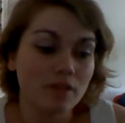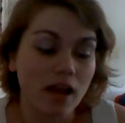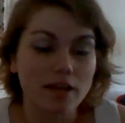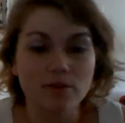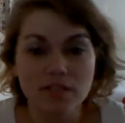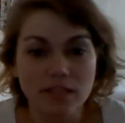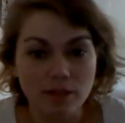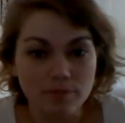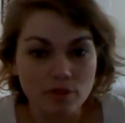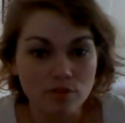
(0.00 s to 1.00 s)
I used the
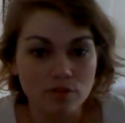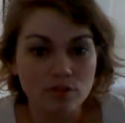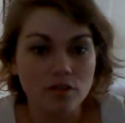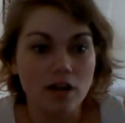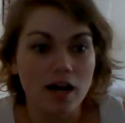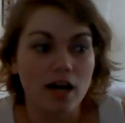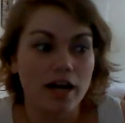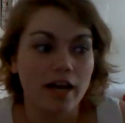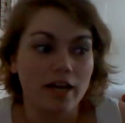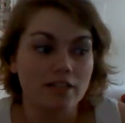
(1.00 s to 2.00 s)
elliptical,
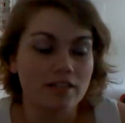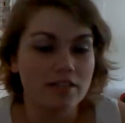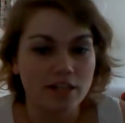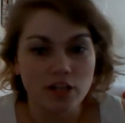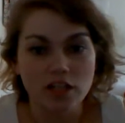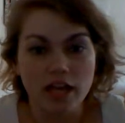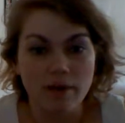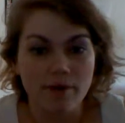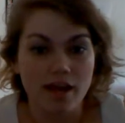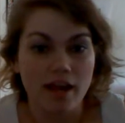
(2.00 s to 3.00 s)
I did stair
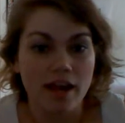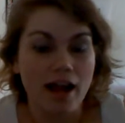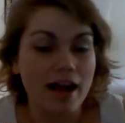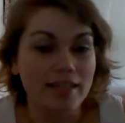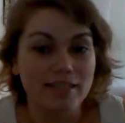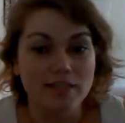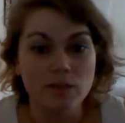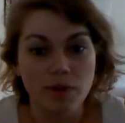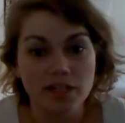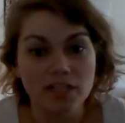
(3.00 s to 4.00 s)
climbing, I did spin